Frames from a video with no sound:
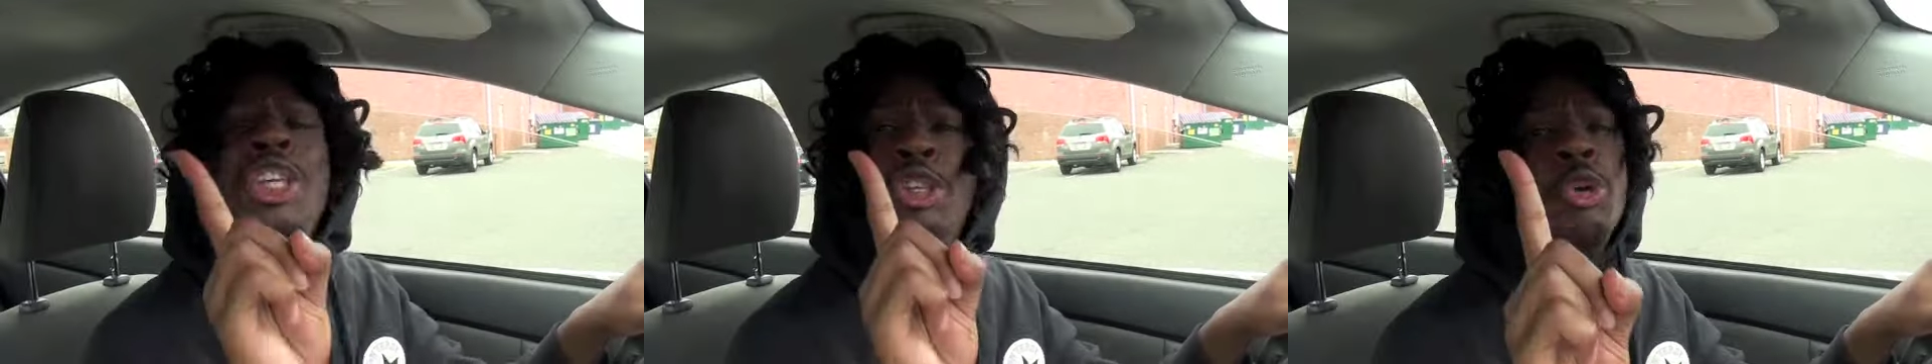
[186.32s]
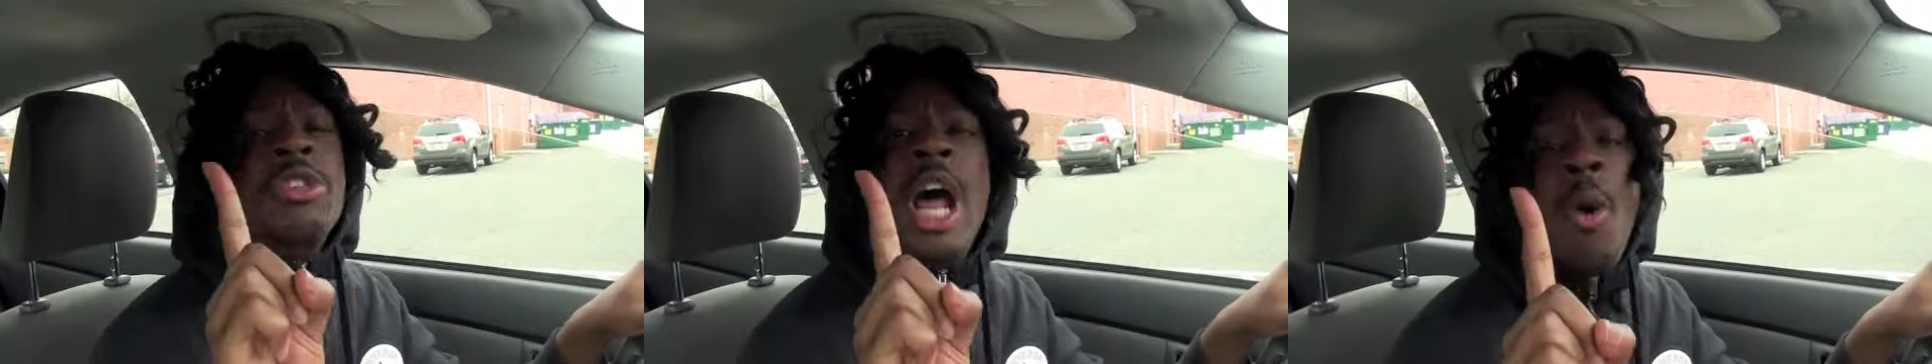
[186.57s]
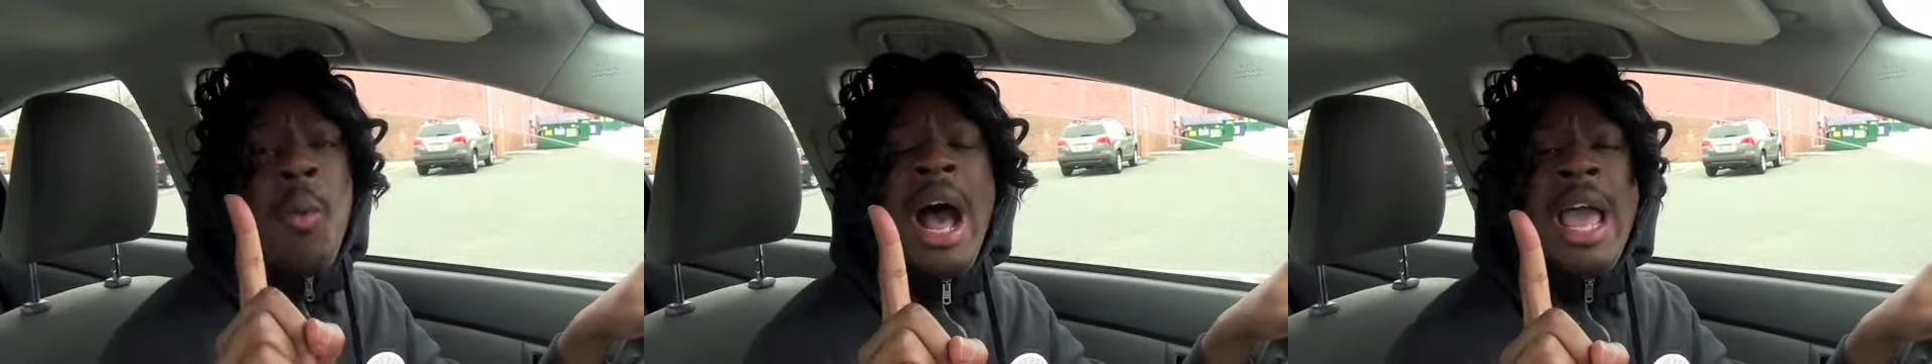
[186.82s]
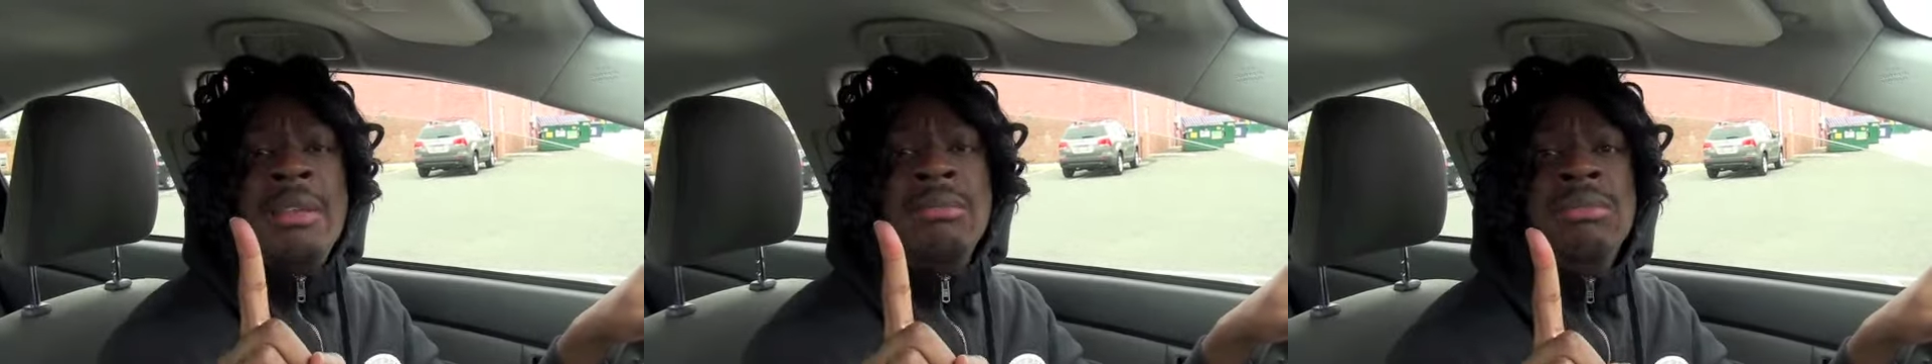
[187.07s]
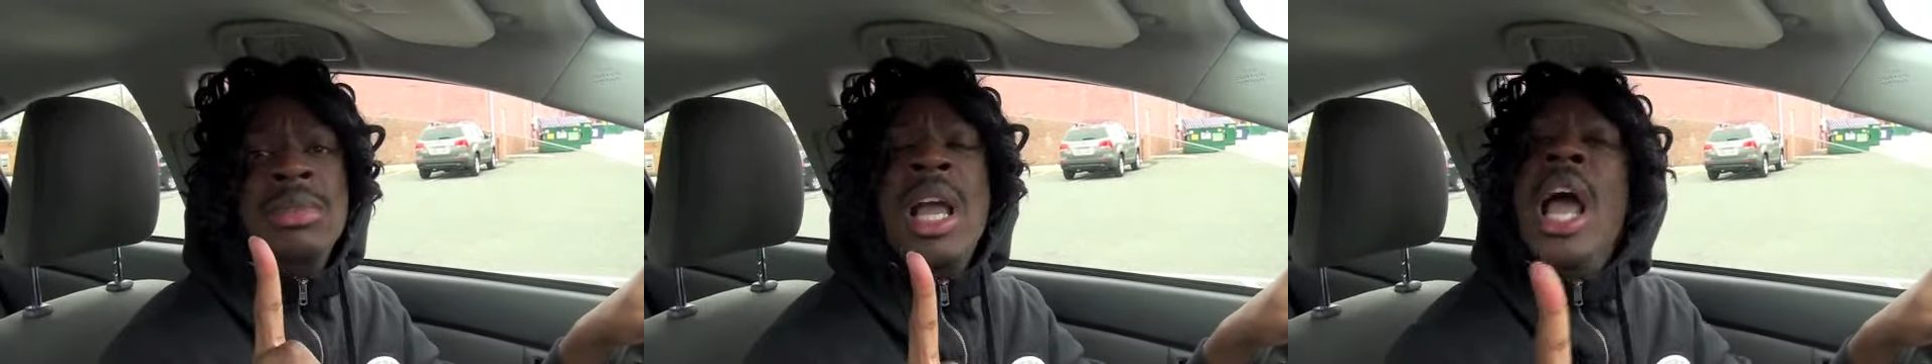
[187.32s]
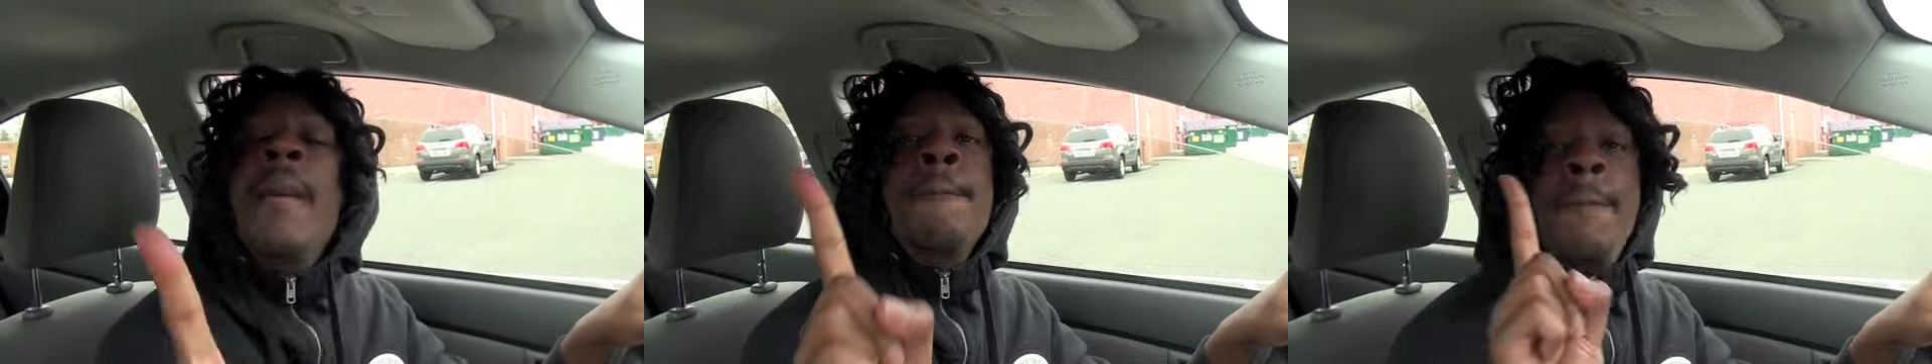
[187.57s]
You know what?
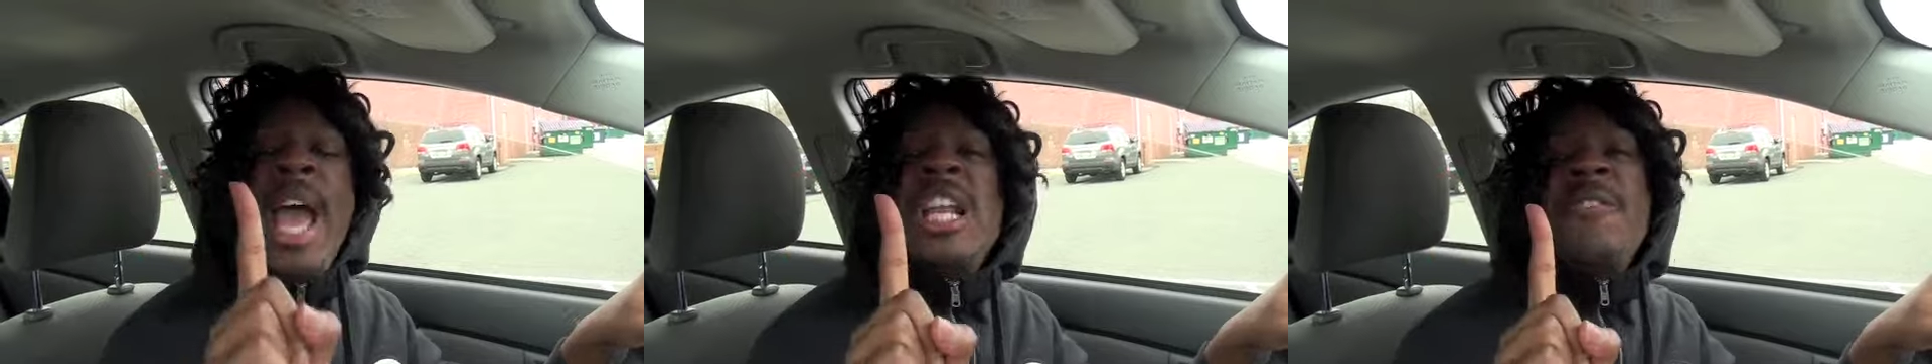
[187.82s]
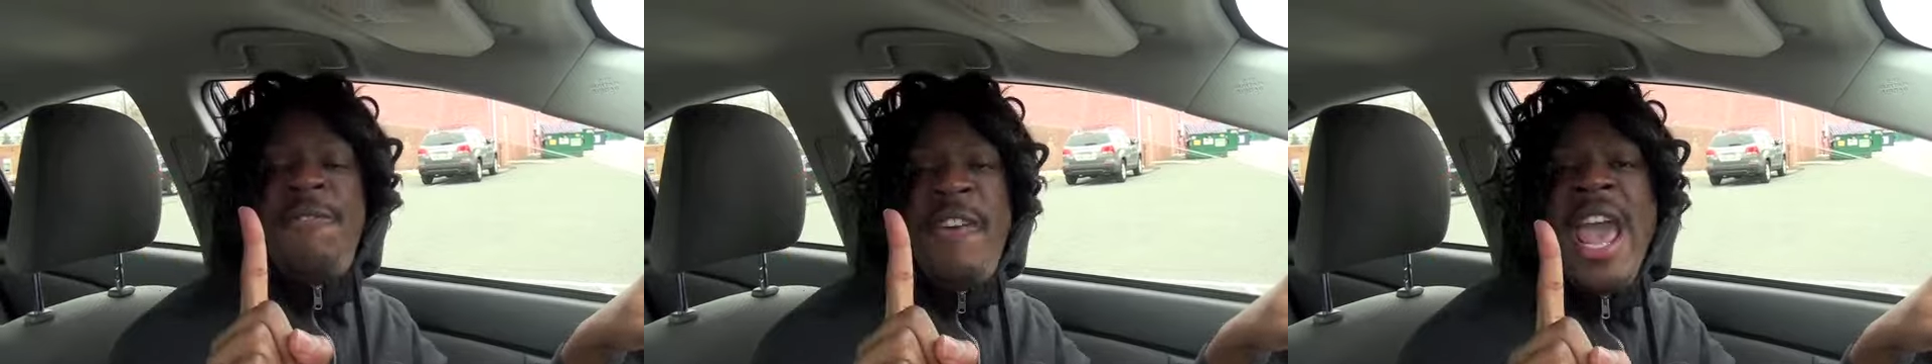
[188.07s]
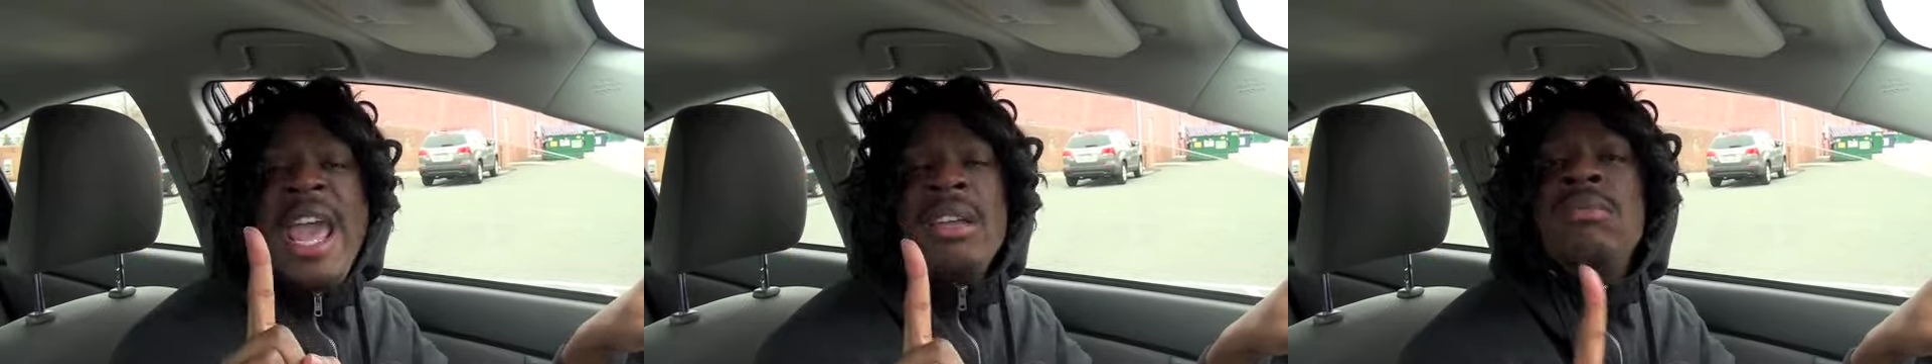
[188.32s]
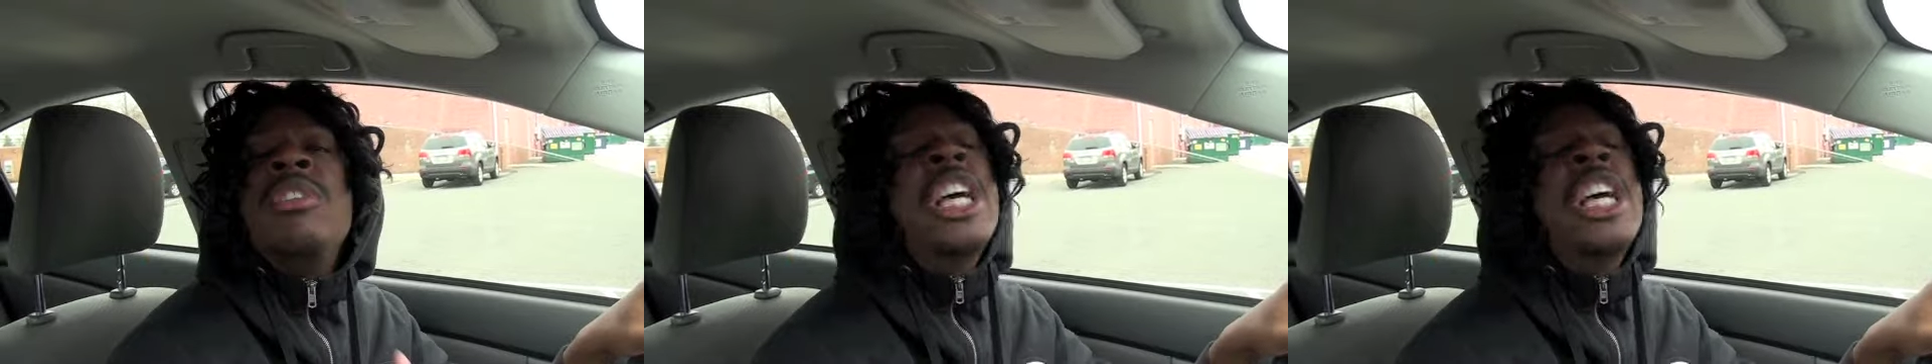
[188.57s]
Matter of fact,